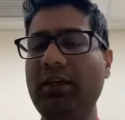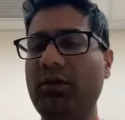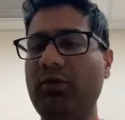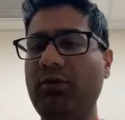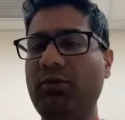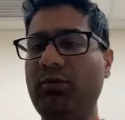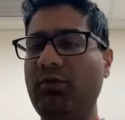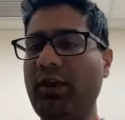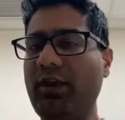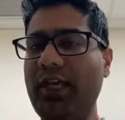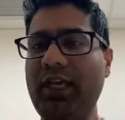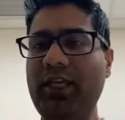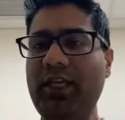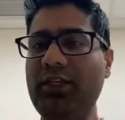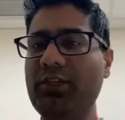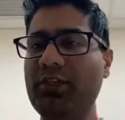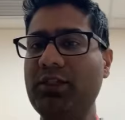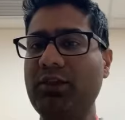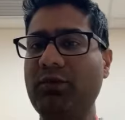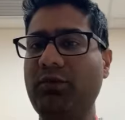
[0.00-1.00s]

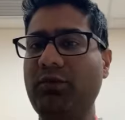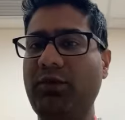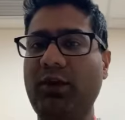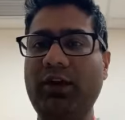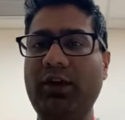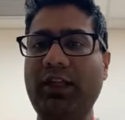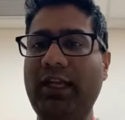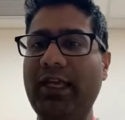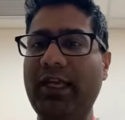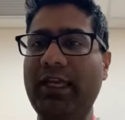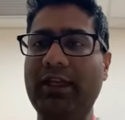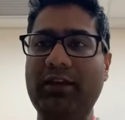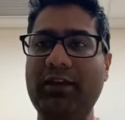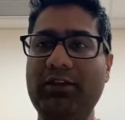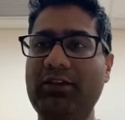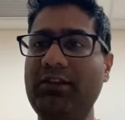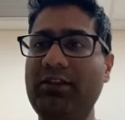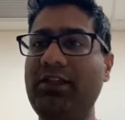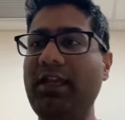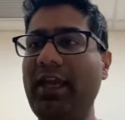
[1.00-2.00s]
range for like
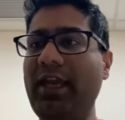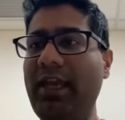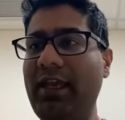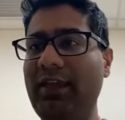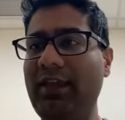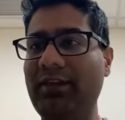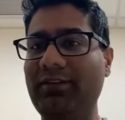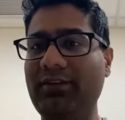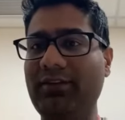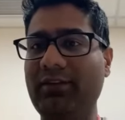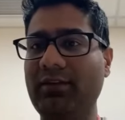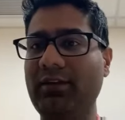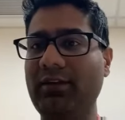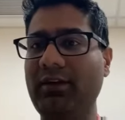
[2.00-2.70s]
days,